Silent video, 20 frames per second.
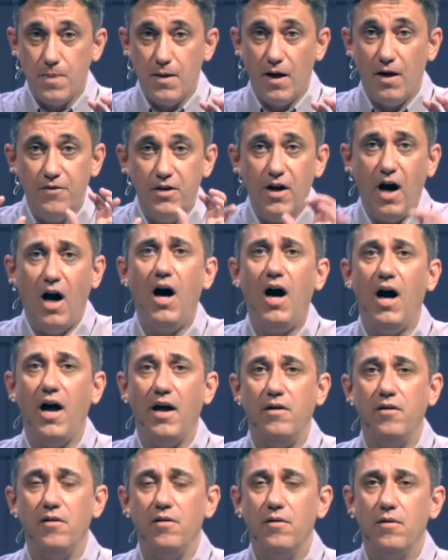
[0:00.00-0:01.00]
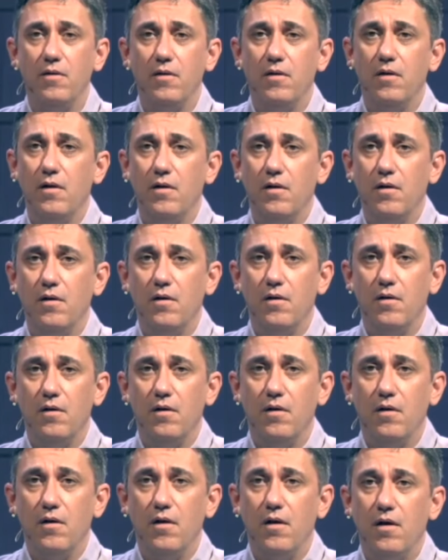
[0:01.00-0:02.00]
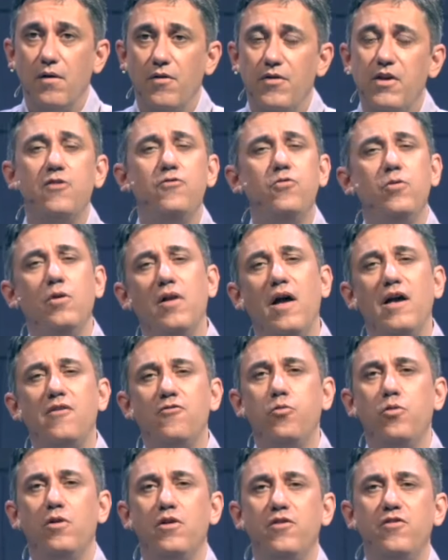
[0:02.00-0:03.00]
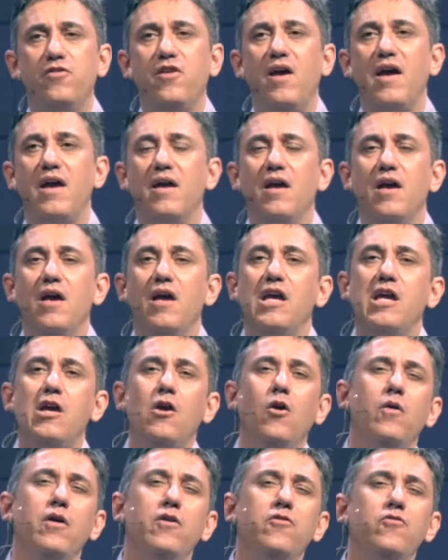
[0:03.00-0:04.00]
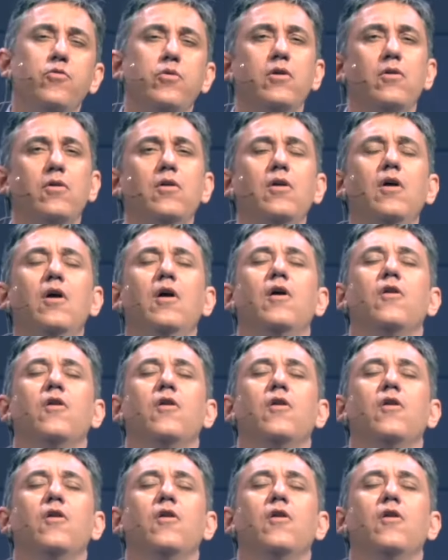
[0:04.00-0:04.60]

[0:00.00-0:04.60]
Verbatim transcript: of God, the Israelites were to say, Hear, Israel,